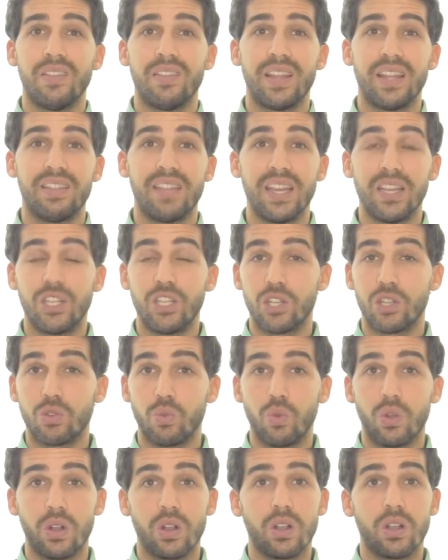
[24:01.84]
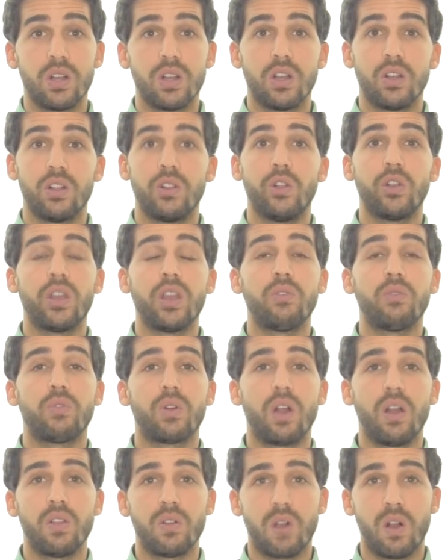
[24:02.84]
that they just were looking
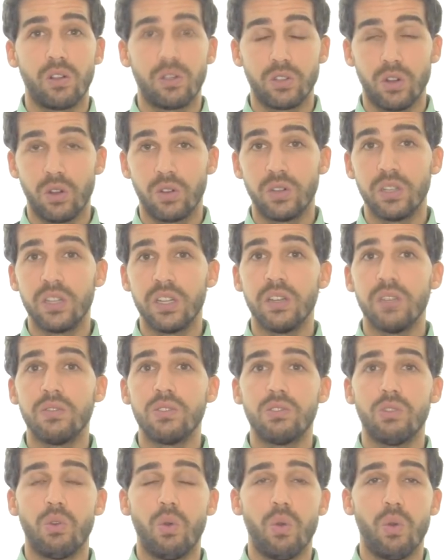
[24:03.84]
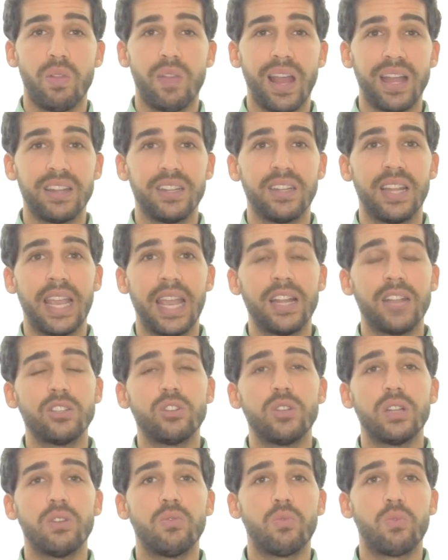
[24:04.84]
for other alternatives, or that
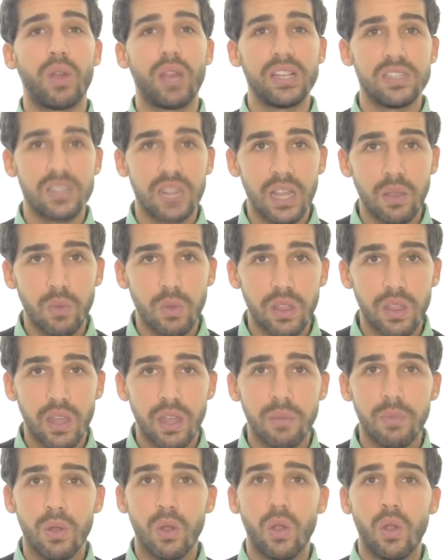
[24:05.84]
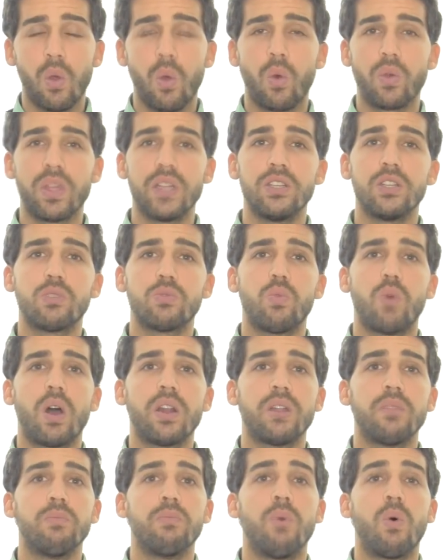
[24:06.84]
answer didn't resonate with them, or they just
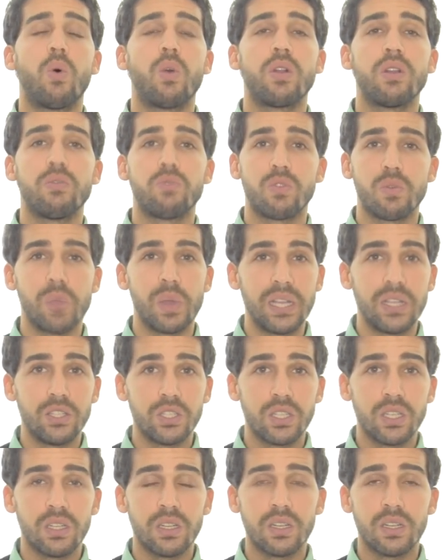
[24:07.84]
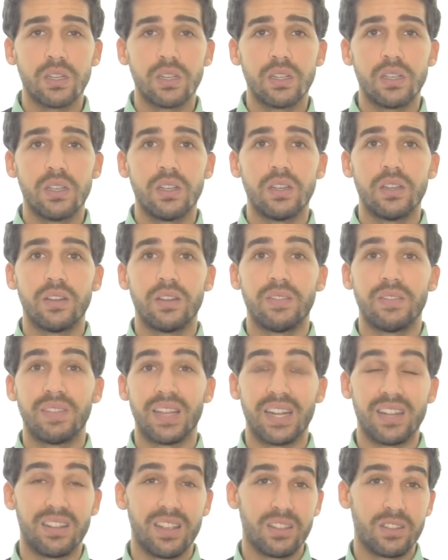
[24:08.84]
wanted more information?
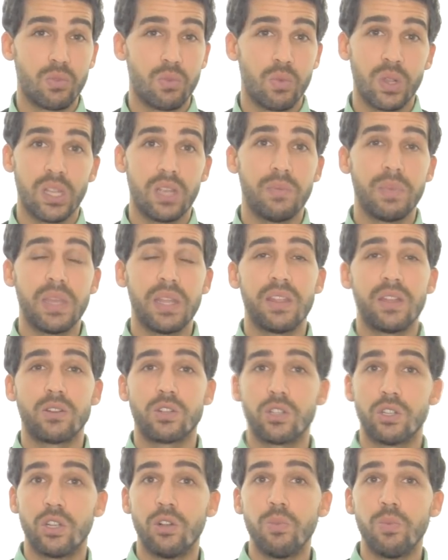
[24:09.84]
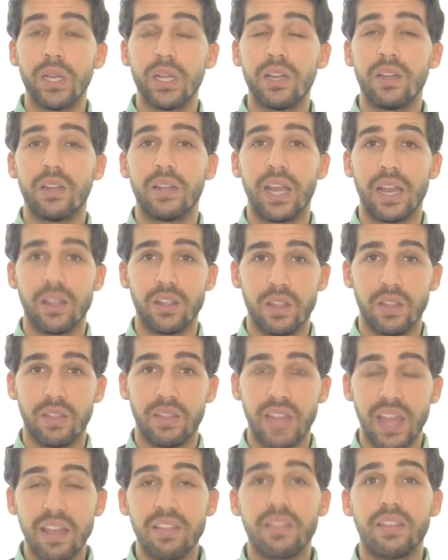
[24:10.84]
That it doesn't really mean they're stupid, that
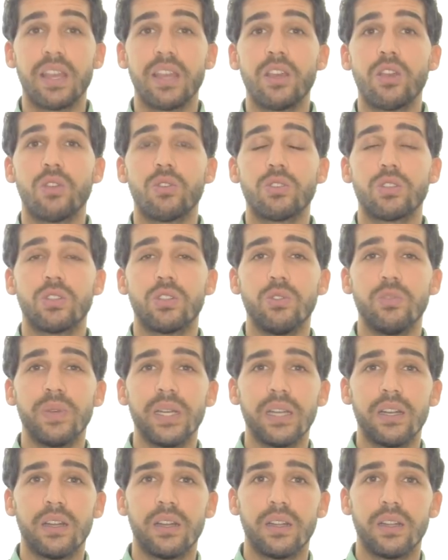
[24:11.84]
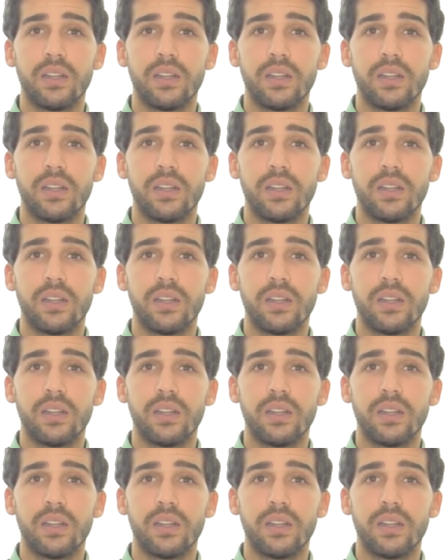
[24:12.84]
they think you're stupid?